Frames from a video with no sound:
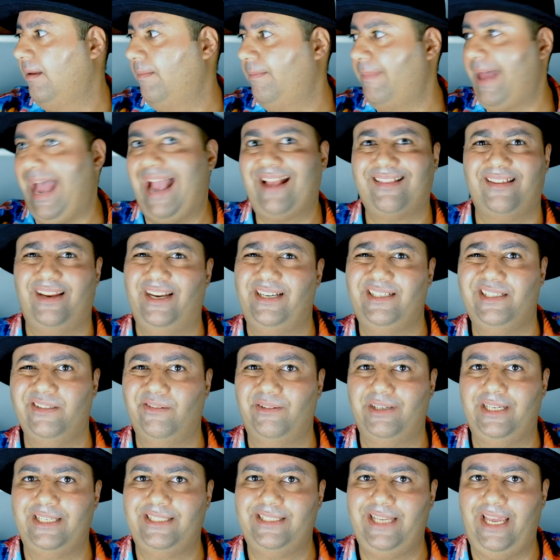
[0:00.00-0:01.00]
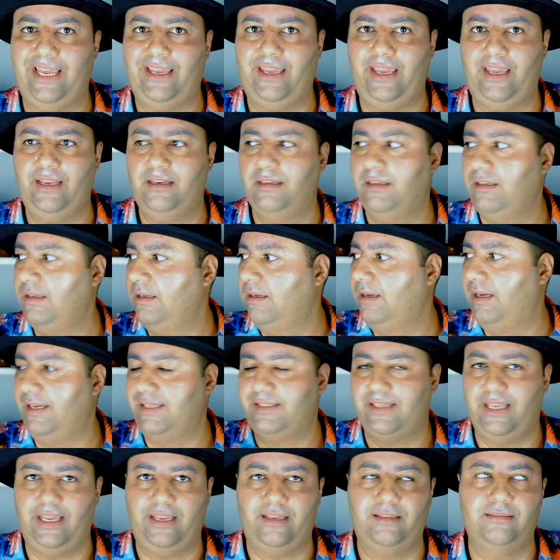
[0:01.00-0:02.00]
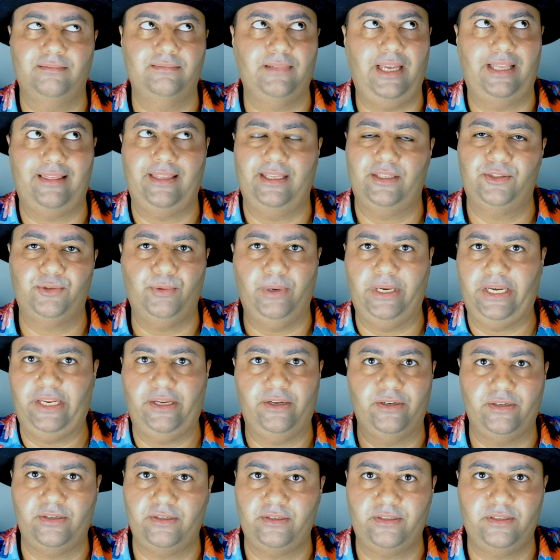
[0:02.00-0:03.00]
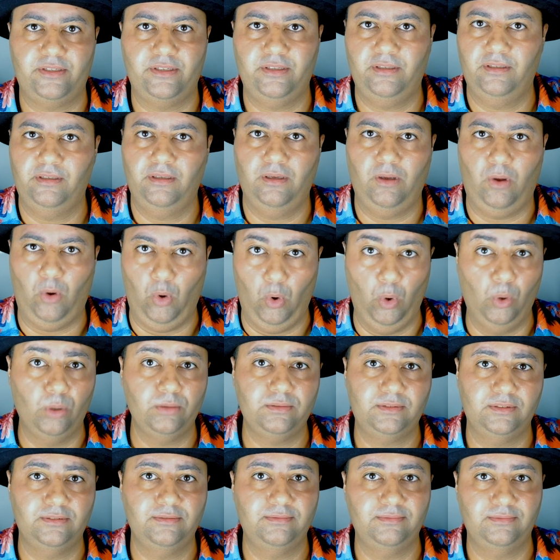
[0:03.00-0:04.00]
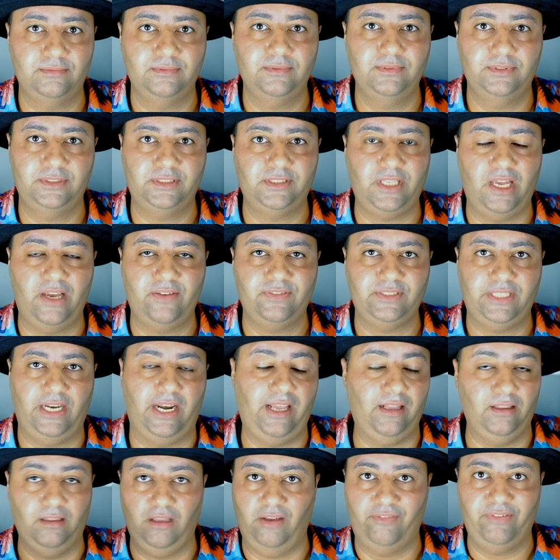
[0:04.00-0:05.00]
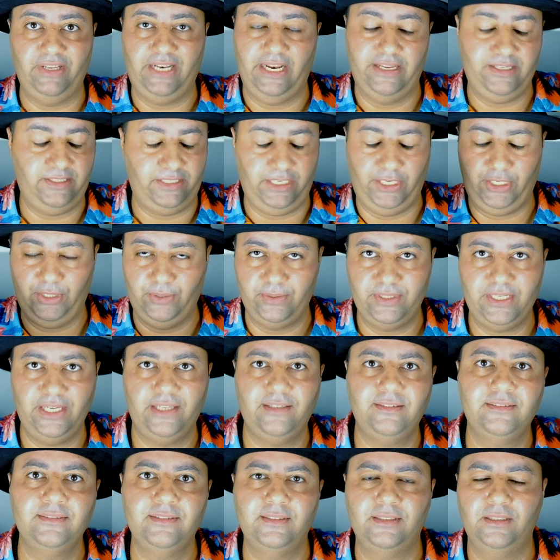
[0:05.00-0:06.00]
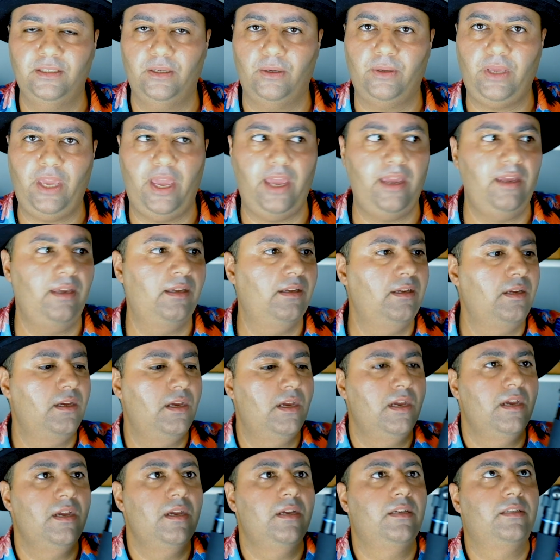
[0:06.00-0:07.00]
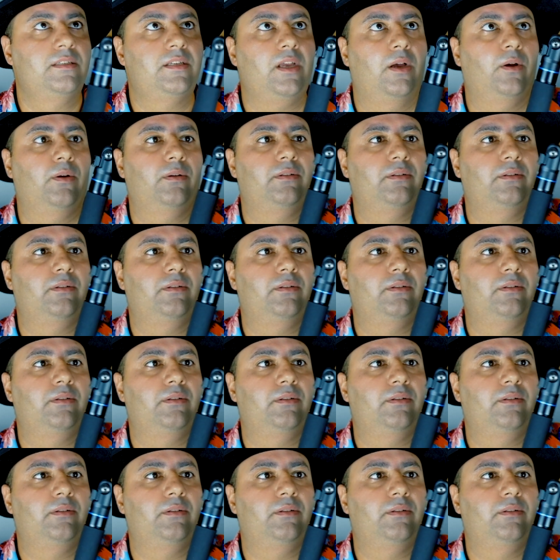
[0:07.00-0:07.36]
Back there, I don't want to take it. It's like, I think 20 years old stuff, and I love it and I still use it. Okay? So